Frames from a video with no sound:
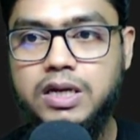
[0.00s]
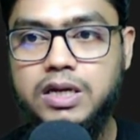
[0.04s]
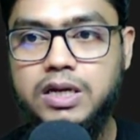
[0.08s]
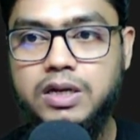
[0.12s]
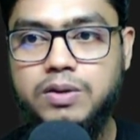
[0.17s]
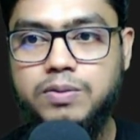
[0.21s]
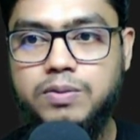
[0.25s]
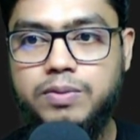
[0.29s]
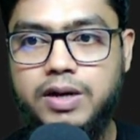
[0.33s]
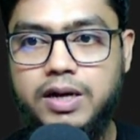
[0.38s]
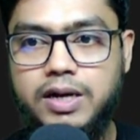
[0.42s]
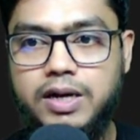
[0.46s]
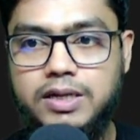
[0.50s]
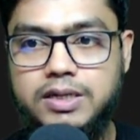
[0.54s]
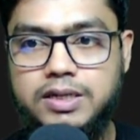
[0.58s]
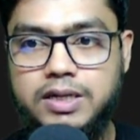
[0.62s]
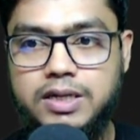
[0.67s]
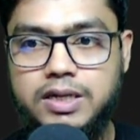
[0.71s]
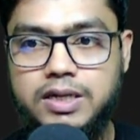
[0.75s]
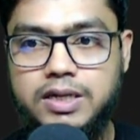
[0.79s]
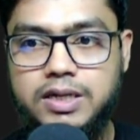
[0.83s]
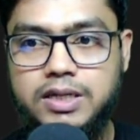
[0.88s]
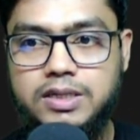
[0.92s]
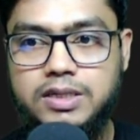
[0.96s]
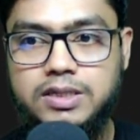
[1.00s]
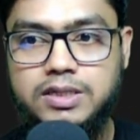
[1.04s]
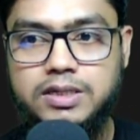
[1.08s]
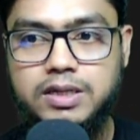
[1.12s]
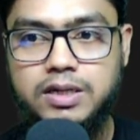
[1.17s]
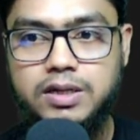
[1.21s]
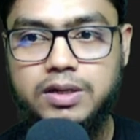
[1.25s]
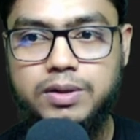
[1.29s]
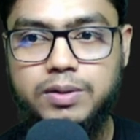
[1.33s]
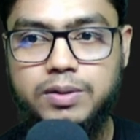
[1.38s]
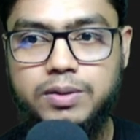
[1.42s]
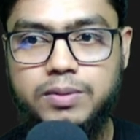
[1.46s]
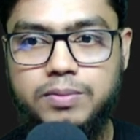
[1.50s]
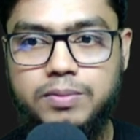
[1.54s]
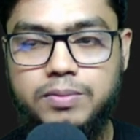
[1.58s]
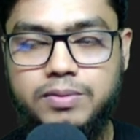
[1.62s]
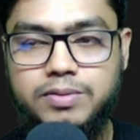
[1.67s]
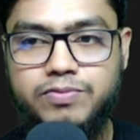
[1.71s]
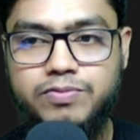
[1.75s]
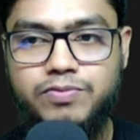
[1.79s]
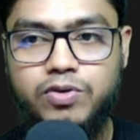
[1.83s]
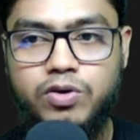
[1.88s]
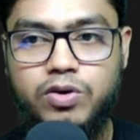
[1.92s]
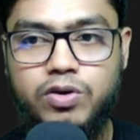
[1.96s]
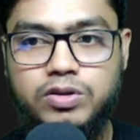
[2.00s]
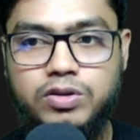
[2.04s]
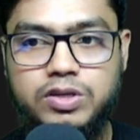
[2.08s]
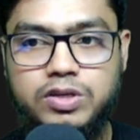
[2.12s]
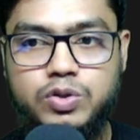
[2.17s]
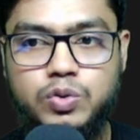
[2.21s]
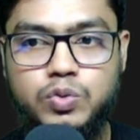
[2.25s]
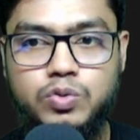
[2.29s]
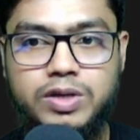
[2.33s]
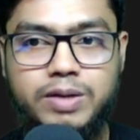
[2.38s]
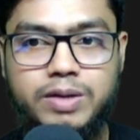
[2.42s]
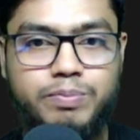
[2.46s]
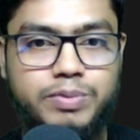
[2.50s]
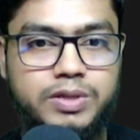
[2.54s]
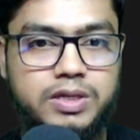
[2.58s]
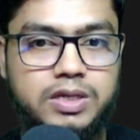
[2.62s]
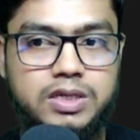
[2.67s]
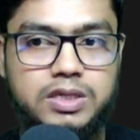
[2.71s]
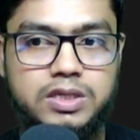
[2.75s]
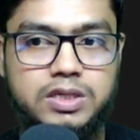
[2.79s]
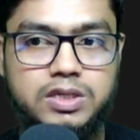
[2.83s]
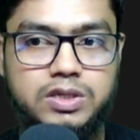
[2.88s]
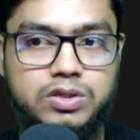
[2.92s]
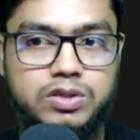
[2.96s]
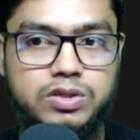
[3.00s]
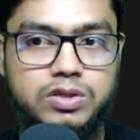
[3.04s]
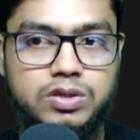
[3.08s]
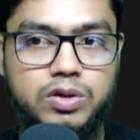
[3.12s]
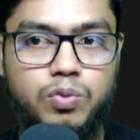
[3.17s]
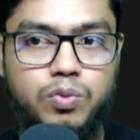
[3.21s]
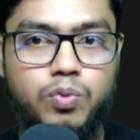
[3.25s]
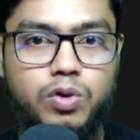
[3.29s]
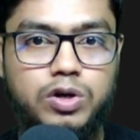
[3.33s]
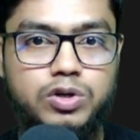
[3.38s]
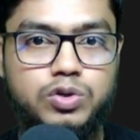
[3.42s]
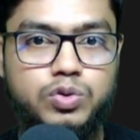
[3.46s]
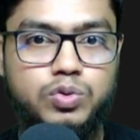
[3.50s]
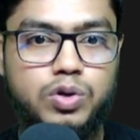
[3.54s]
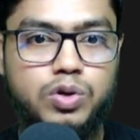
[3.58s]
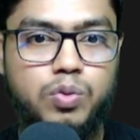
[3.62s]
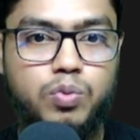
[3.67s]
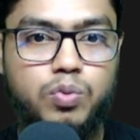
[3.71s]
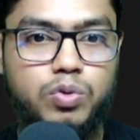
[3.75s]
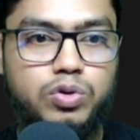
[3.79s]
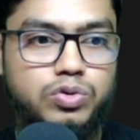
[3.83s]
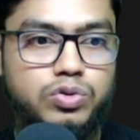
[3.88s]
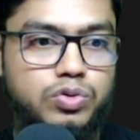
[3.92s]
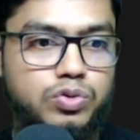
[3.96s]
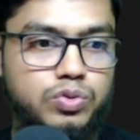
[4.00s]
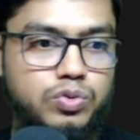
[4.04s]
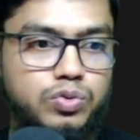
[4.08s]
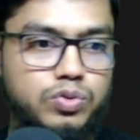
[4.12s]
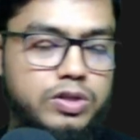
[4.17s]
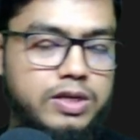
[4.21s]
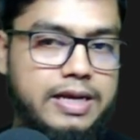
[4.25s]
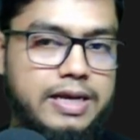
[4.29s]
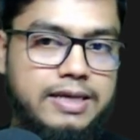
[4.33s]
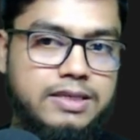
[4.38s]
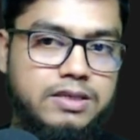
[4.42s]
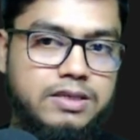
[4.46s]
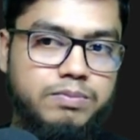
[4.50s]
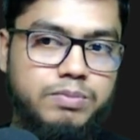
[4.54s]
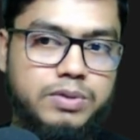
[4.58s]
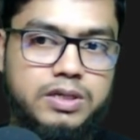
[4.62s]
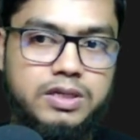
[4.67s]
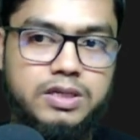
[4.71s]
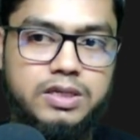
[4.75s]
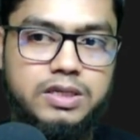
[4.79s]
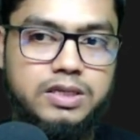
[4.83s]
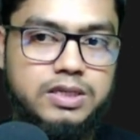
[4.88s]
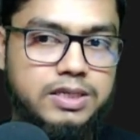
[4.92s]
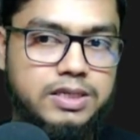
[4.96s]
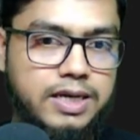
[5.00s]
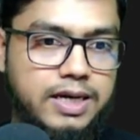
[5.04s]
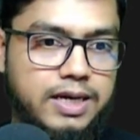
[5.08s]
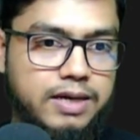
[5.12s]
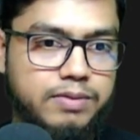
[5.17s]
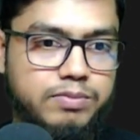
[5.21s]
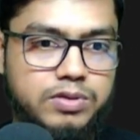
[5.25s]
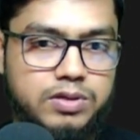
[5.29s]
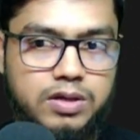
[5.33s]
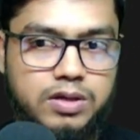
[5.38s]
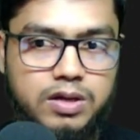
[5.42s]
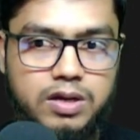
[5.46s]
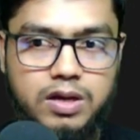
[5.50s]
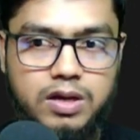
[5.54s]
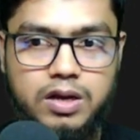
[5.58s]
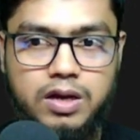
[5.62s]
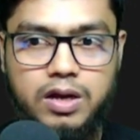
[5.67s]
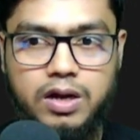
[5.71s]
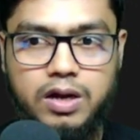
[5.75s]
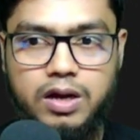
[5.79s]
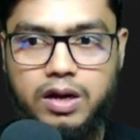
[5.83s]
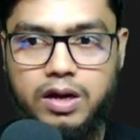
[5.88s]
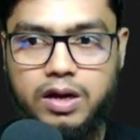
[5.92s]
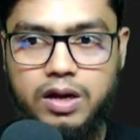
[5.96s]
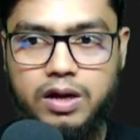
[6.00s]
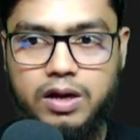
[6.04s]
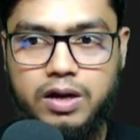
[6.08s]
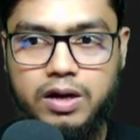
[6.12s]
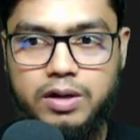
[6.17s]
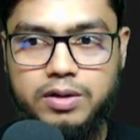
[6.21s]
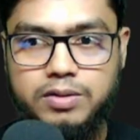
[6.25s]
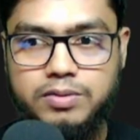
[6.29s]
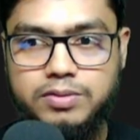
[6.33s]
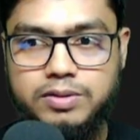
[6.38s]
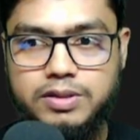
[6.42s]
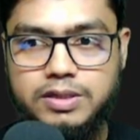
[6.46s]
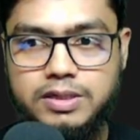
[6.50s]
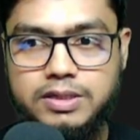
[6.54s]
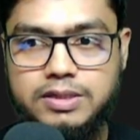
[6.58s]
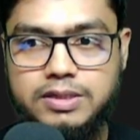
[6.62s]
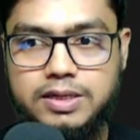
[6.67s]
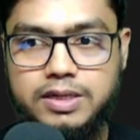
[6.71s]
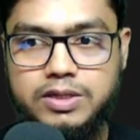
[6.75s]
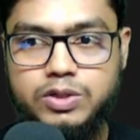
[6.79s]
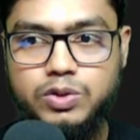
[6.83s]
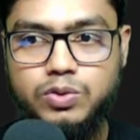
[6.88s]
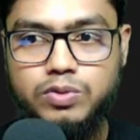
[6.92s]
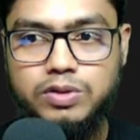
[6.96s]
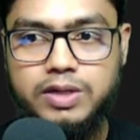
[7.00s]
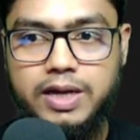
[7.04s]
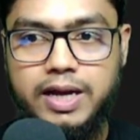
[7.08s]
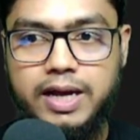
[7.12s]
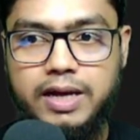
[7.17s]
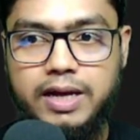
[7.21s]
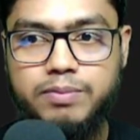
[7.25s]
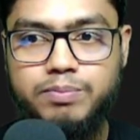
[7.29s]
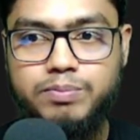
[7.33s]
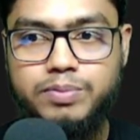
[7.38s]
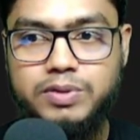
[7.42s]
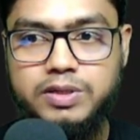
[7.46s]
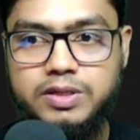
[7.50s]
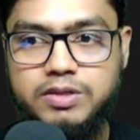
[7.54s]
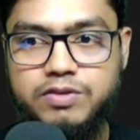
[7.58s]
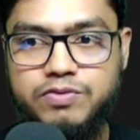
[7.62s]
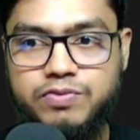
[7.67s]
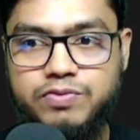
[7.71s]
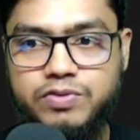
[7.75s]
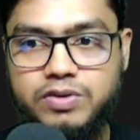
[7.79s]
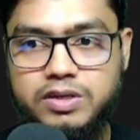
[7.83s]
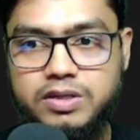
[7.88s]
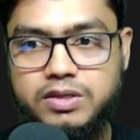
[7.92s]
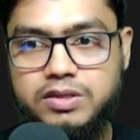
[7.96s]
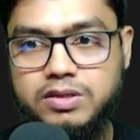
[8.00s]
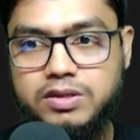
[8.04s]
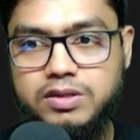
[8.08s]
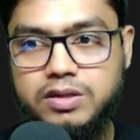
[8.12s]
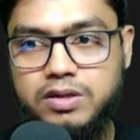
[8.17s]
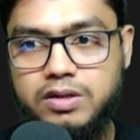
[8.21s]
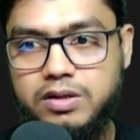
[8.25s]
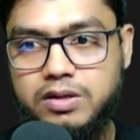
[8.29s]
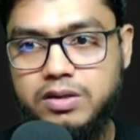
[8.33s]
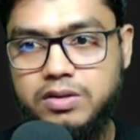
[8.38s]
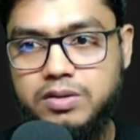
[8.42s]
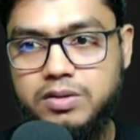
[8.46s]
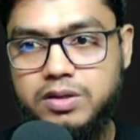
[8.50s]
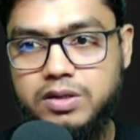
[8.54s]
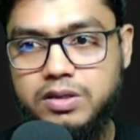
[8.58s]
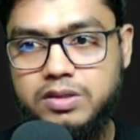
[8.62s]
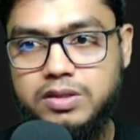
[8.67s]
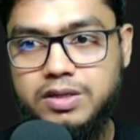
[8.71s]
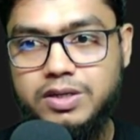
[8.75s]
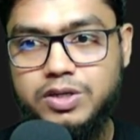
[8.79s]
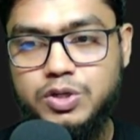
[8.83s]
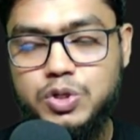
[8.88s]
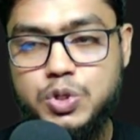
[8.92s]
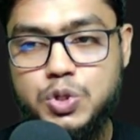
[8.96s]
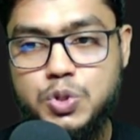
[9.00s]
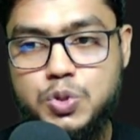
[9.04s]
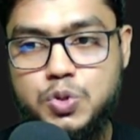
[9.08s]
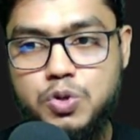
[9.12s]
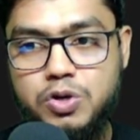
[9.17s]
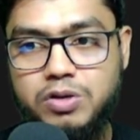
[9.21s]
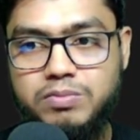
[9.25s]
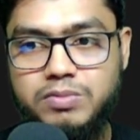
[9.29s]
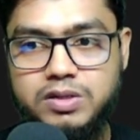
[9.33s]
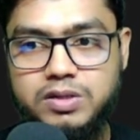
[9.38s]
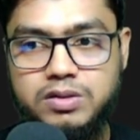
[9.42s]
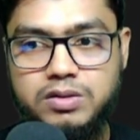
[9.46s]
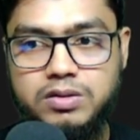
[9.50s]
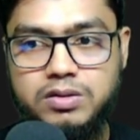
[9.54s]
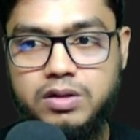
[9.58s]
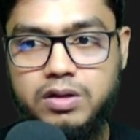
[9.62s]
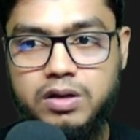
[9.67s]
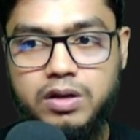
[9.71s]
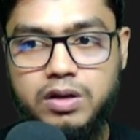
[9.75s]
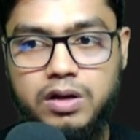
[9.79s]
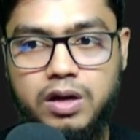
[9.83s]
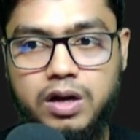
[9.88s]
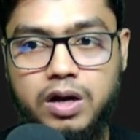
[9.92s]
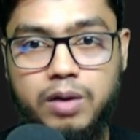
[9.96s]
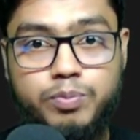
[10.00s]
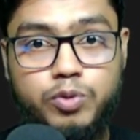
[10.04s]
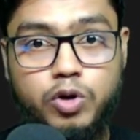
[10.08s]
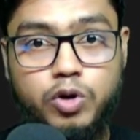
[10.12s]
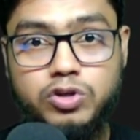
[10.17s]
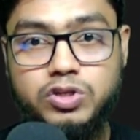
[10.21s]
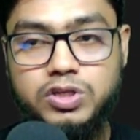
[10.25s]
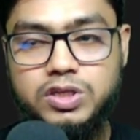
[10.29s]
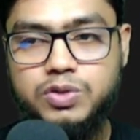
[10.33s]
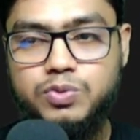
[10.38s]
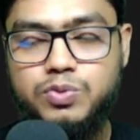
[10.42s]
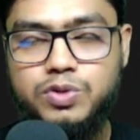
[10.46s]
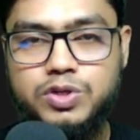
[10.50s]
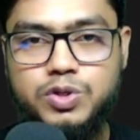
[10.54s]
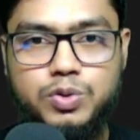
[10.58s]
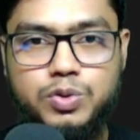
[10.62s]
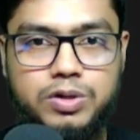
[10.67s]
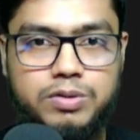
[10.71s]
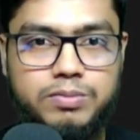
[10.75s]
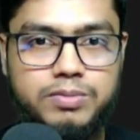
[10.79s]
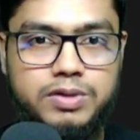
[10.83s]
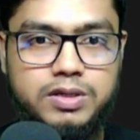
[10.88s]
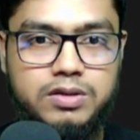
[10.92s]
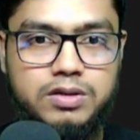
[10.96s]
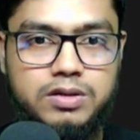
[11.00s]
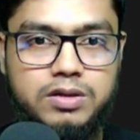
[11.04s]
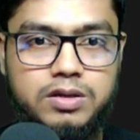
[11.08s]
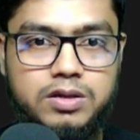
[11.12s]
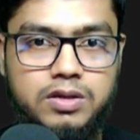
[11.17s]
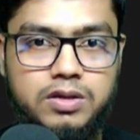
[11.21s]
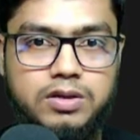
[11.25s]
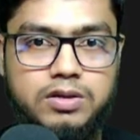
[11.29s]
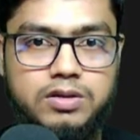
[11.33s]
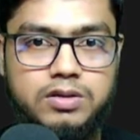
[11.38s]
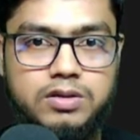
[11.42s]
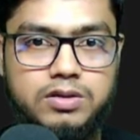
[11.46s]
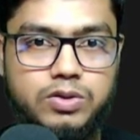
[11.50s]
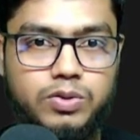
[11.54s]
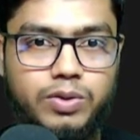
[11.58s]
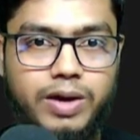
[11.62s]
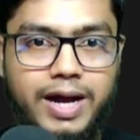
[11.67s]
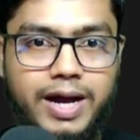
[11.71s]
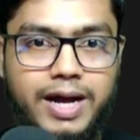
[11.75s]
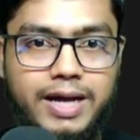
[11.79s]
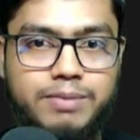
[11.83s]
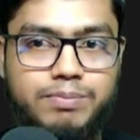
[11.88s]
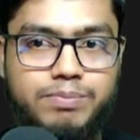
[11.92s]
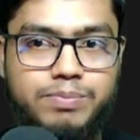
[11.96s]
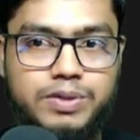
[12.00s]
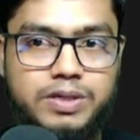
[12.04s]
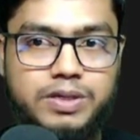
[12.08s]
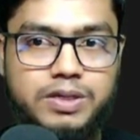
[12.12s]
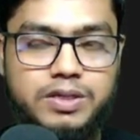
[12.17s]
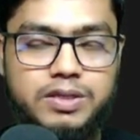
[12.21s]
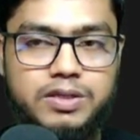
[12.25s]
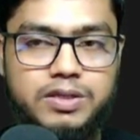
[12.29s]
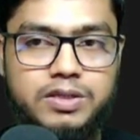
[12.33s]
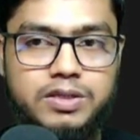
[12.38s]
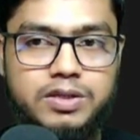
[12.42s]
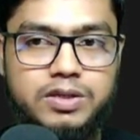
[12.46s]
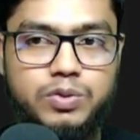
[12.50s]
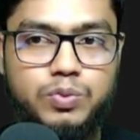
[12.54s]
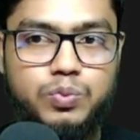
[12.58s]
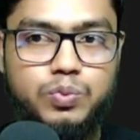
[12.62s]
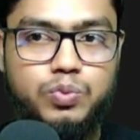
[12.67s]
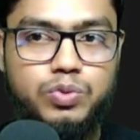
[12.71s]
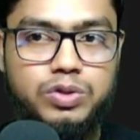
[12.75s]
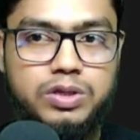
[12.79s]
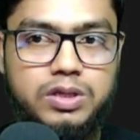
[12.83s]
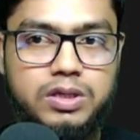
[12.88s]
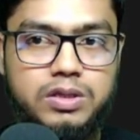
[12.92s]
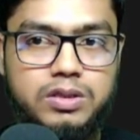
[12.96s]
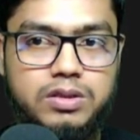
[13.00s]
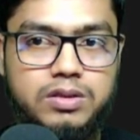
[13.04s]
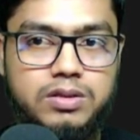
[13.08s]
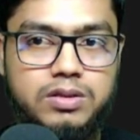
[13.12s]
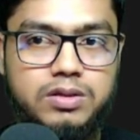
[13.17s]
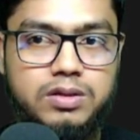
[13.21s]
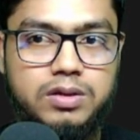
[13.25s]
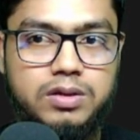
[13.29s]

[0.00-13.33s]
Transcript: right? So for the 2D applications, so what should I want to do that as a beginning times? That is actually I build first the requirement, project requirement. So I build with,